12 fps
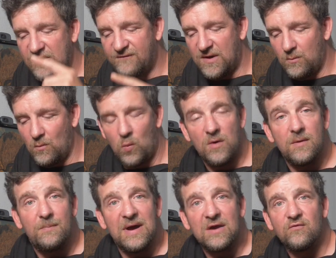If I want
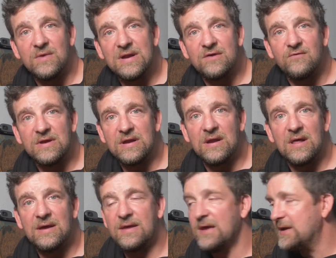to pack really, really
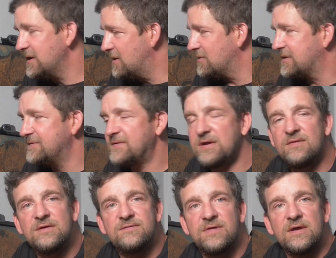light, you know, consider
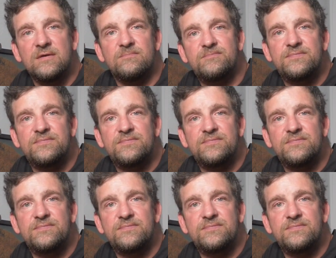this like